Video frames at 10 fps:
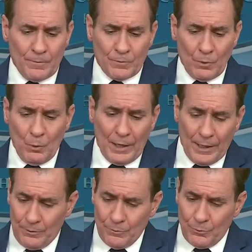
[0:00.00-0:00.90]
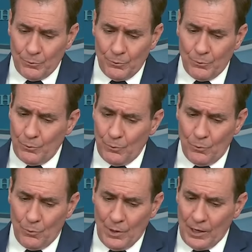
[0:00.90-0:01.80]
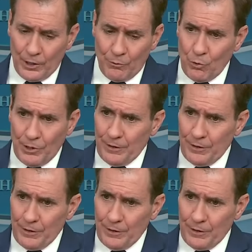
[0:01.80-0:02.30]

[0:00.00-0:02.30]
Again, we're not going to rule anything